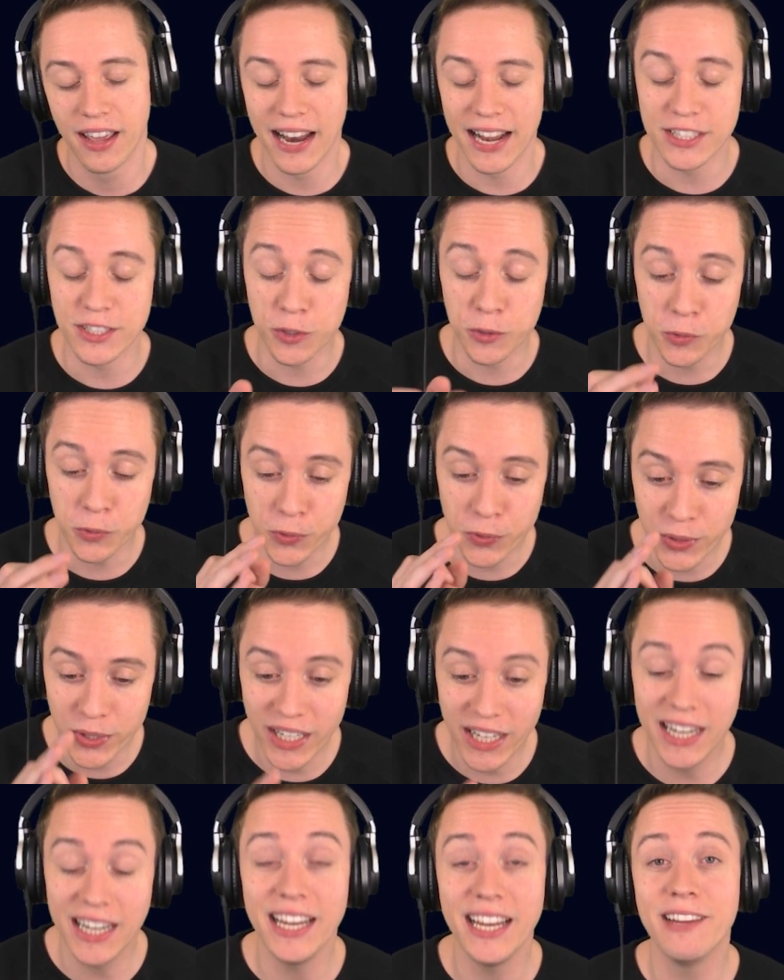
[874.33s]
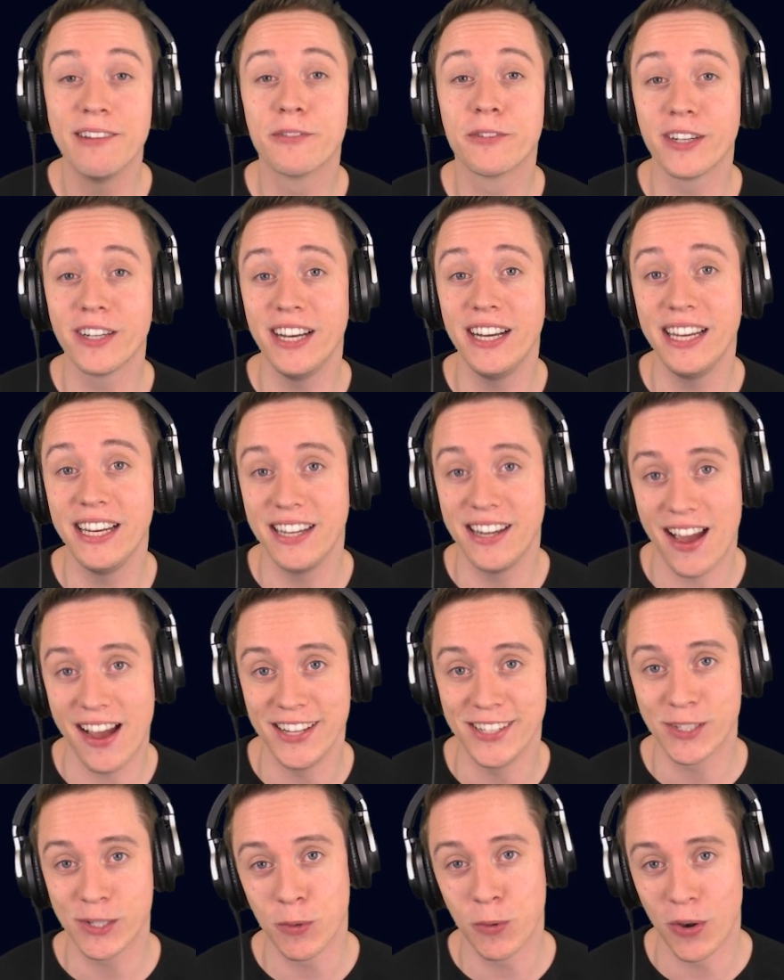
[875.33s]
That's a really, really
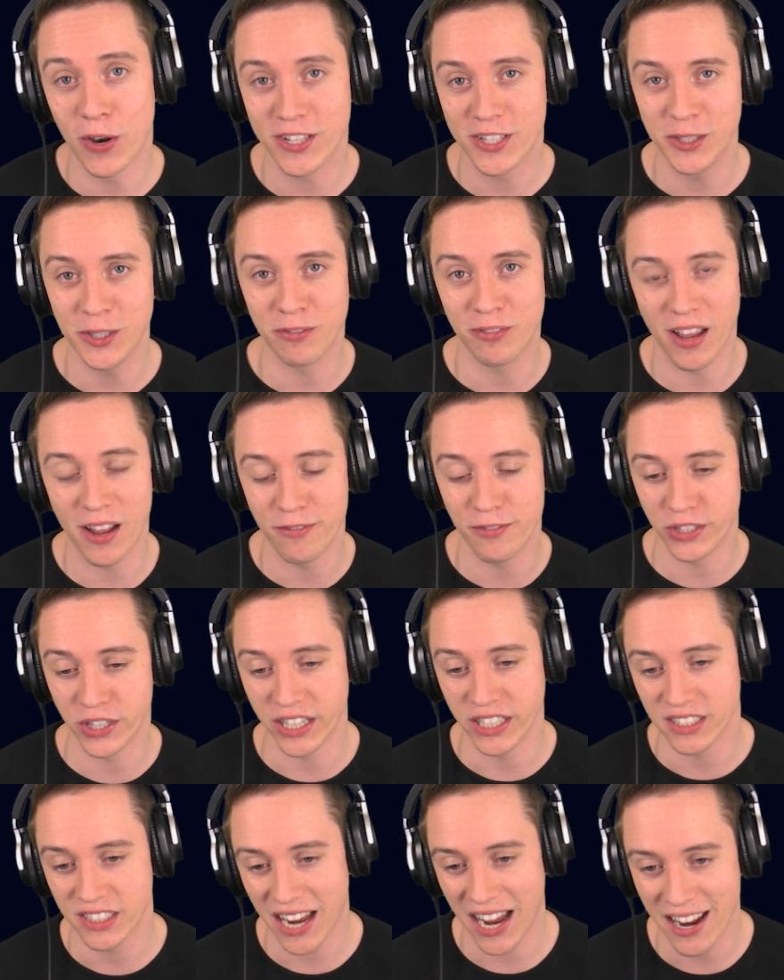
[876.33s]
nice quality of life change.